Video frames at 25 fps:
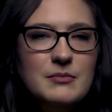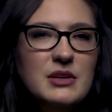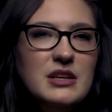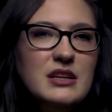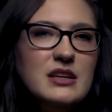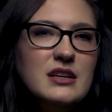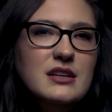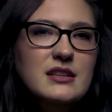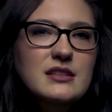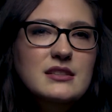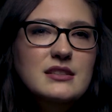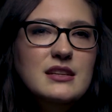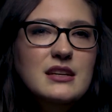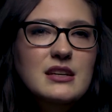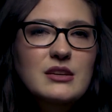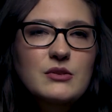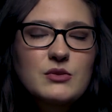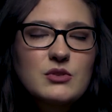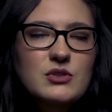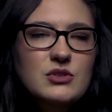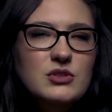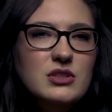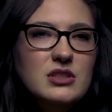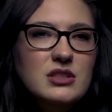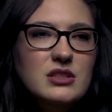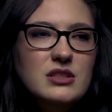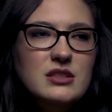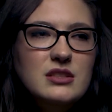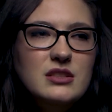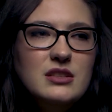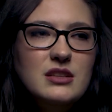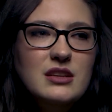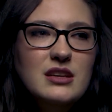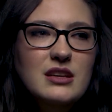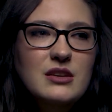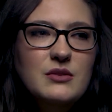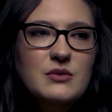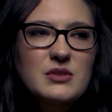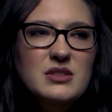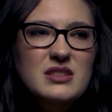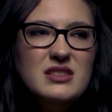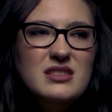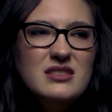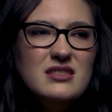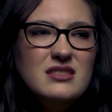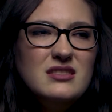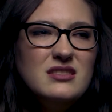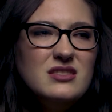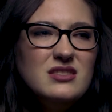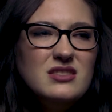because it was just
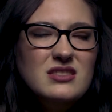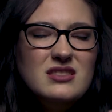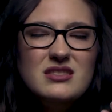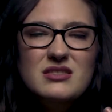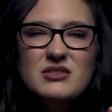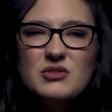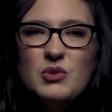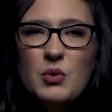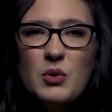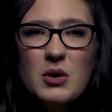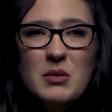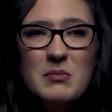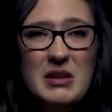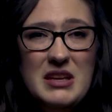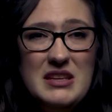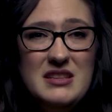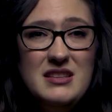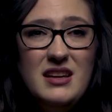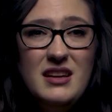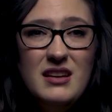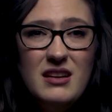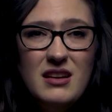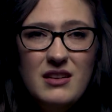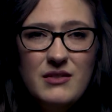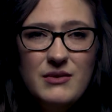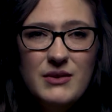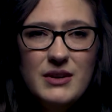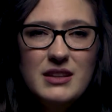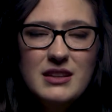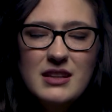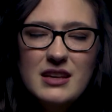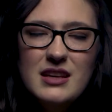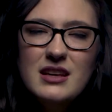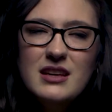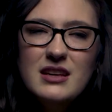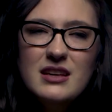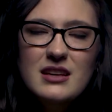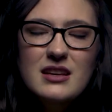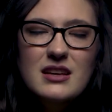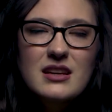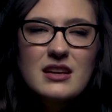tormenting, really.